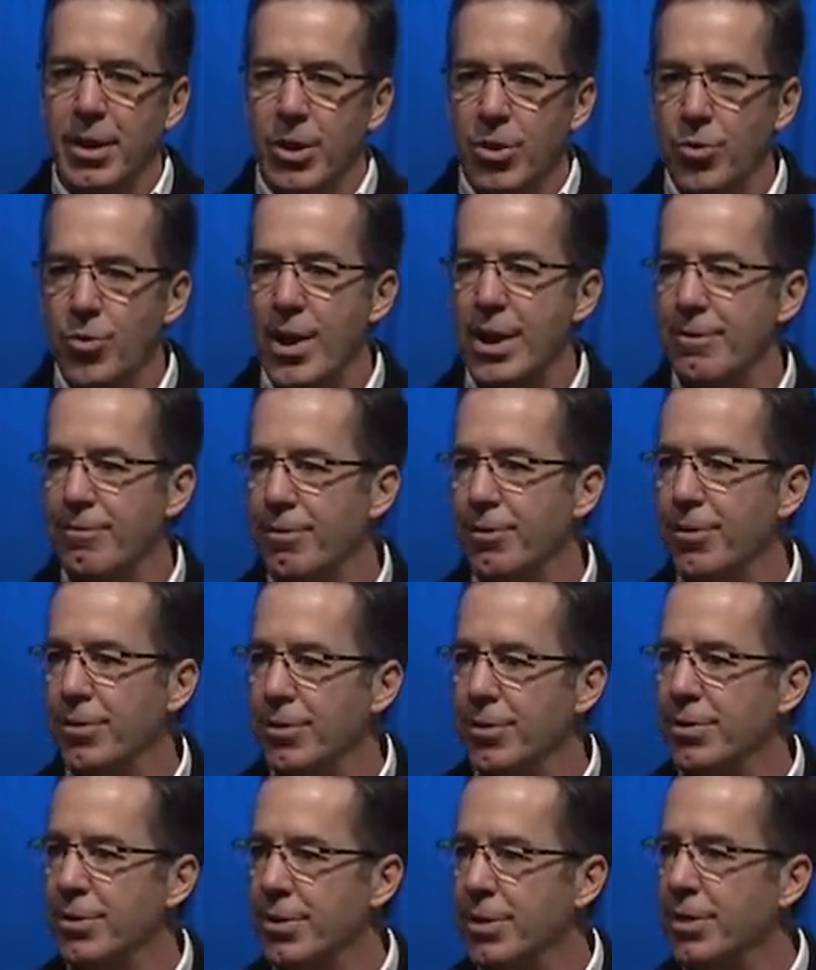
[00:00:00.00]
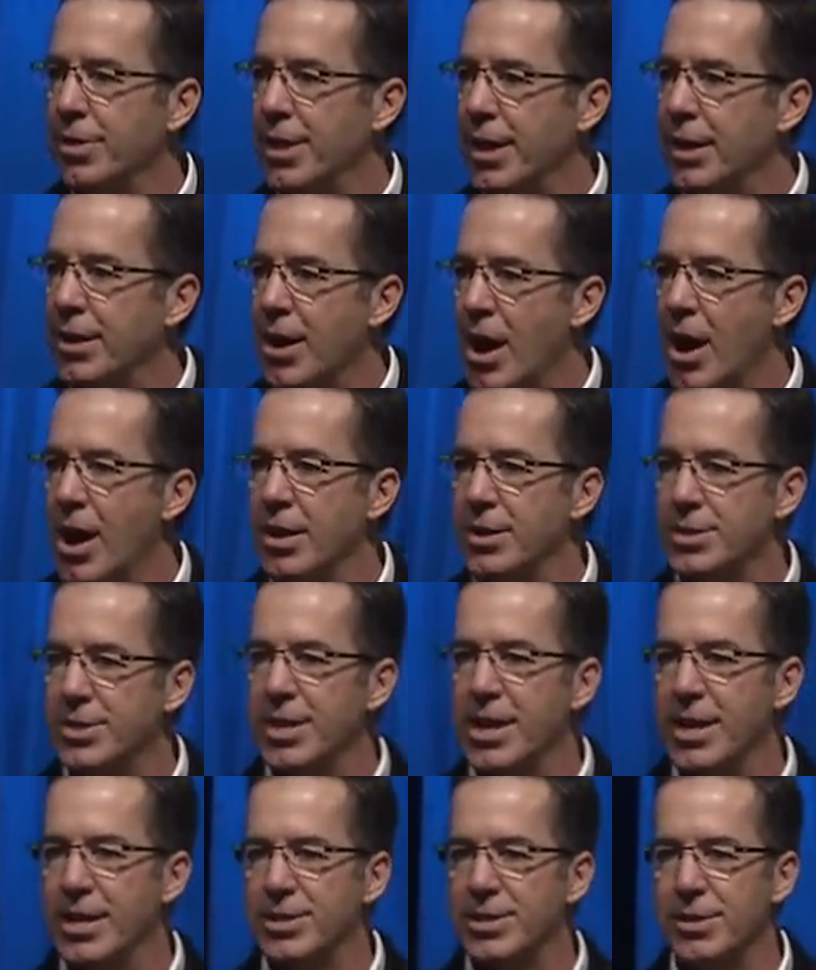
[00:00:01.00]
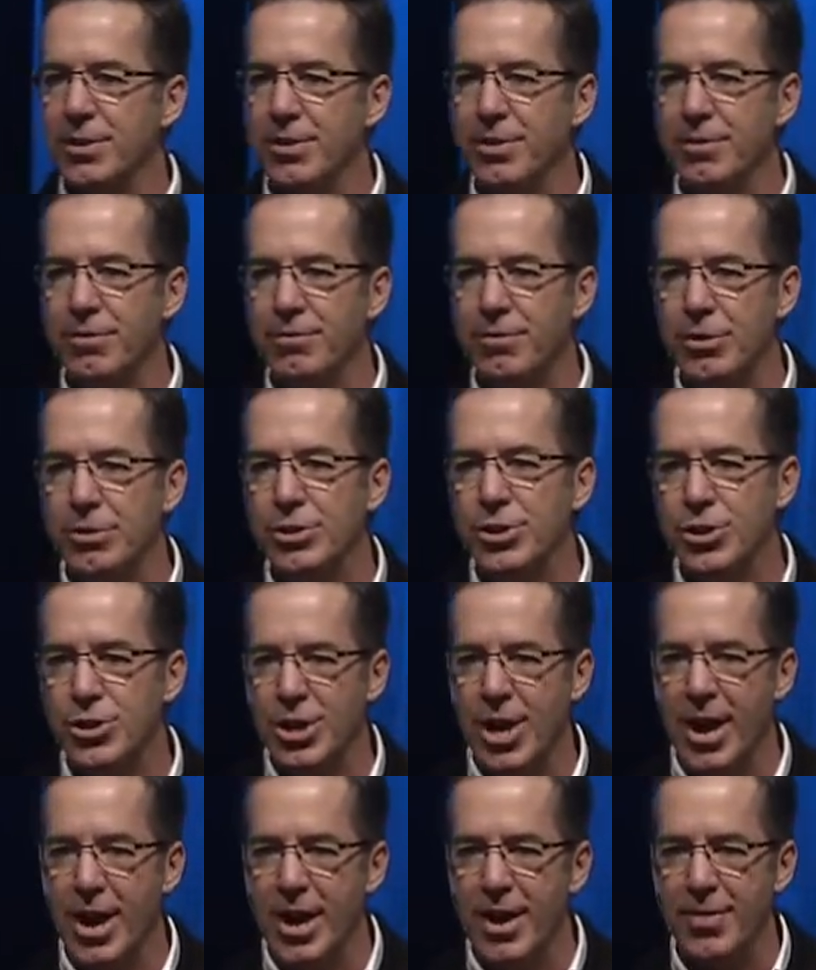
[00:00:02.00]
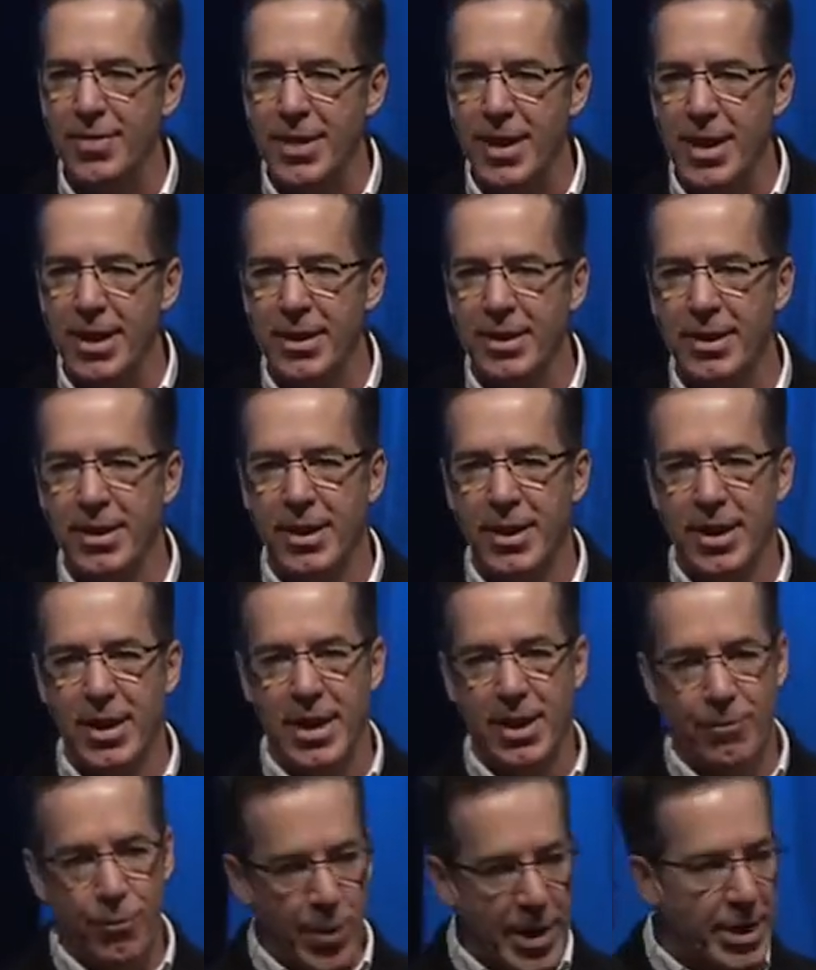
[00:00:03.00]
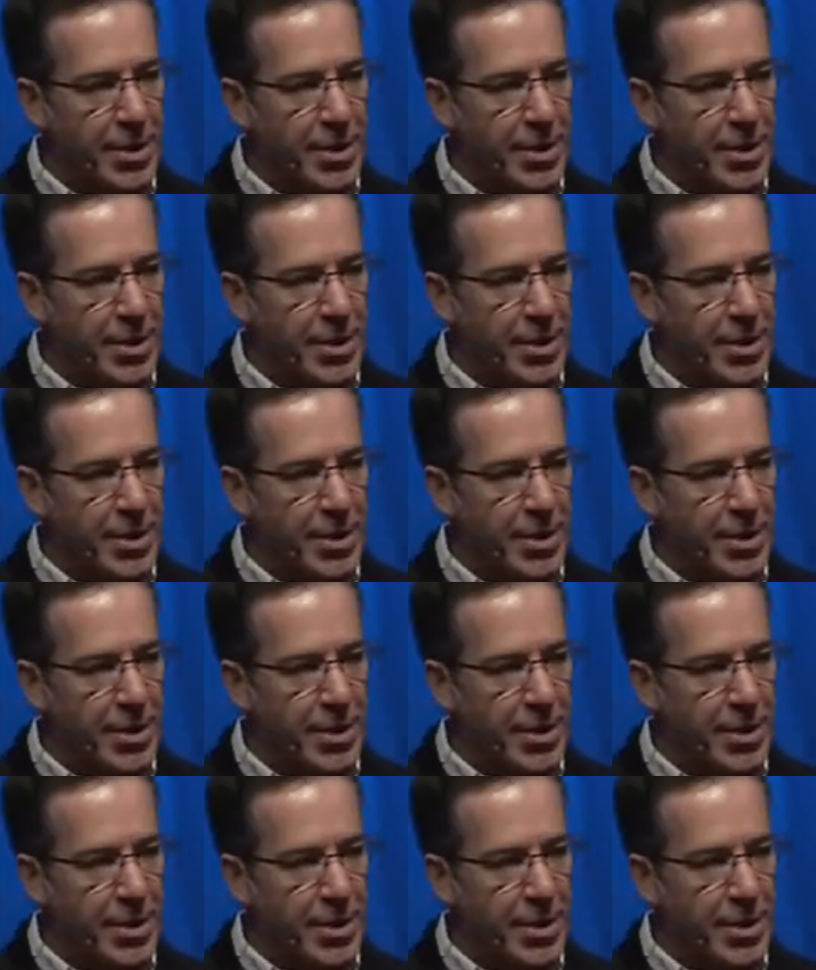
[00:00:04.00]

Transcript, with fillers: Grateful that God says in 1 John that if we